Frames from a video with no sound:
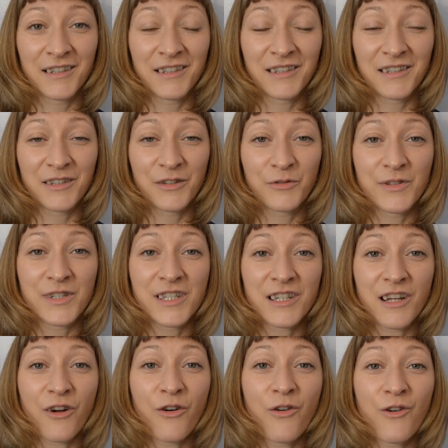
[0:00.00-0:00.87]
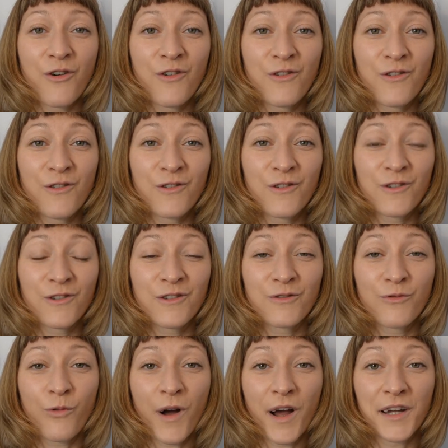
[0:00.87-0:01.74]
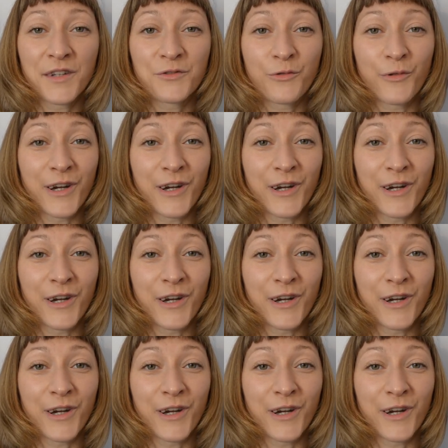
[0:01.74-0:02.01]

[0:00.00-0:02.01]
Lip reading: There is a whole wide